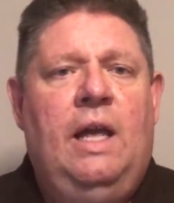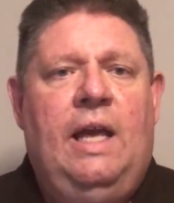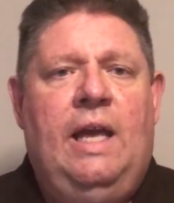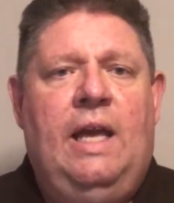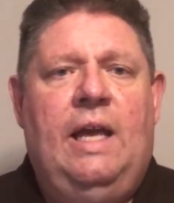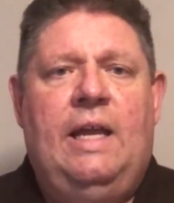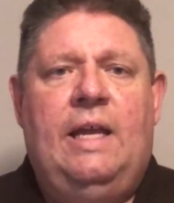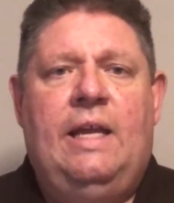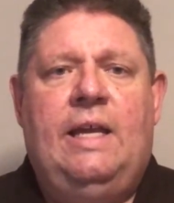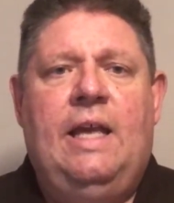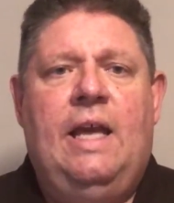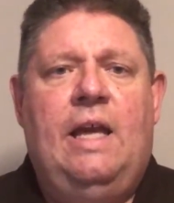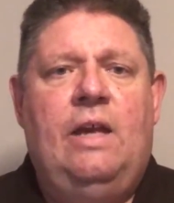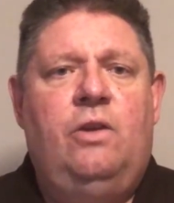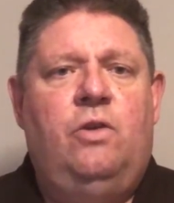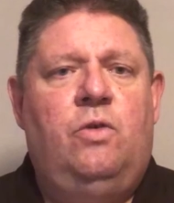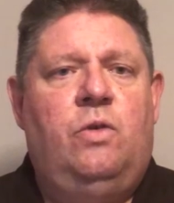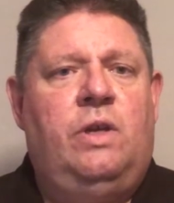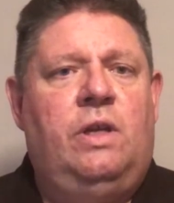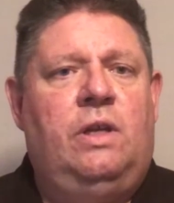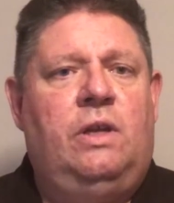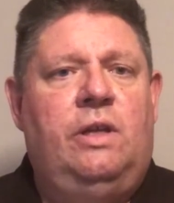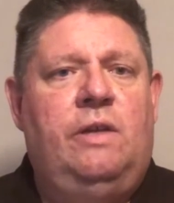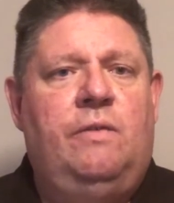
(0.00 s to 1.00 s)
And again, you
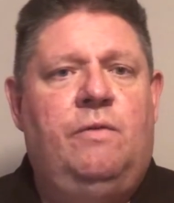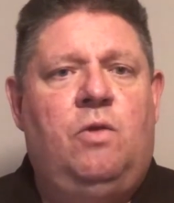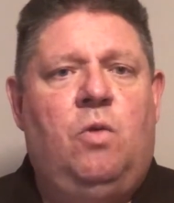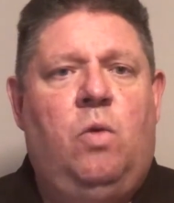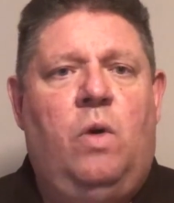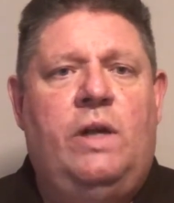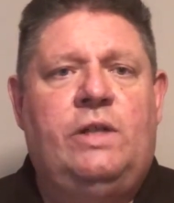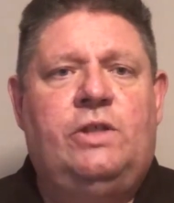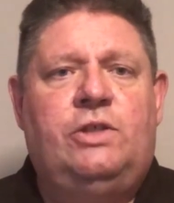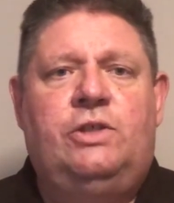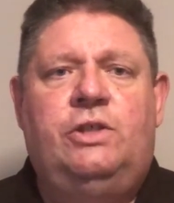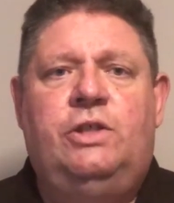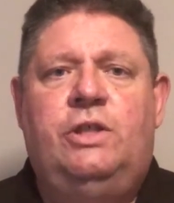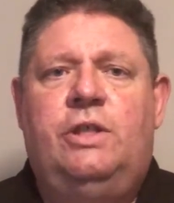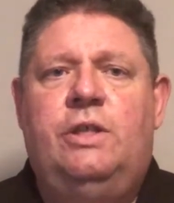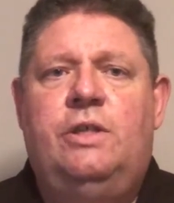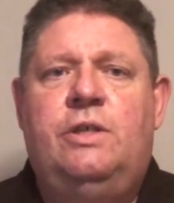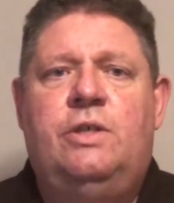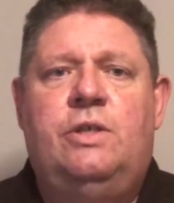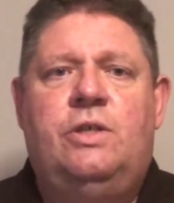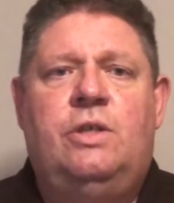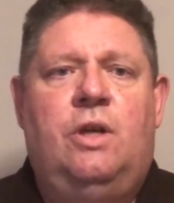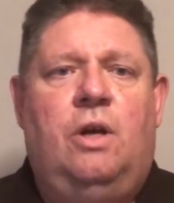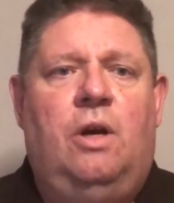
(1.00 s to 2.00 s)
can leave
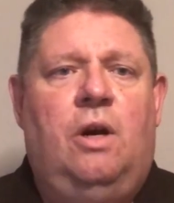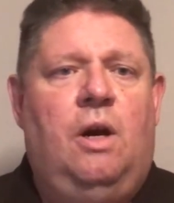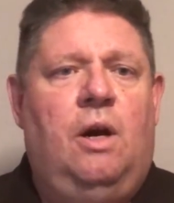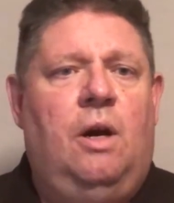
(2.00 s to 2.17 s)
questions